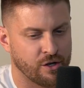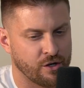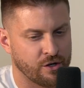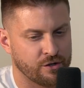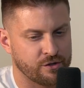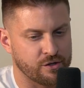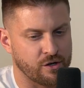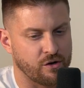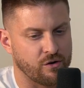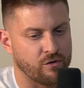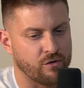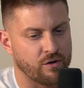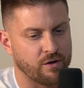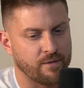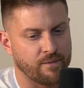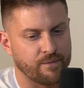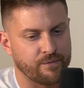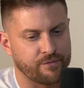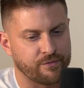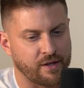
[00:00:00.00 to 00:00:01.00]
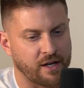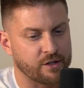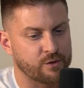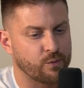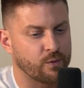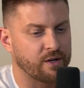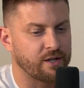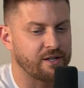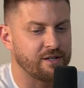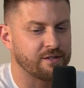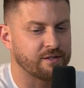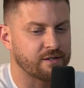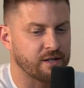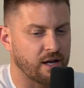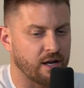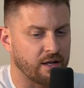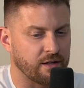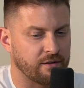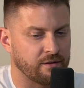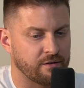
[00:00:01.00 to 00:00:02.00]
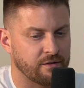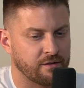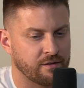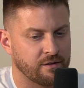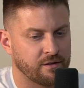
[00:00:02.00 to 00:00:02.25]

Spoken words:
So that's what he said.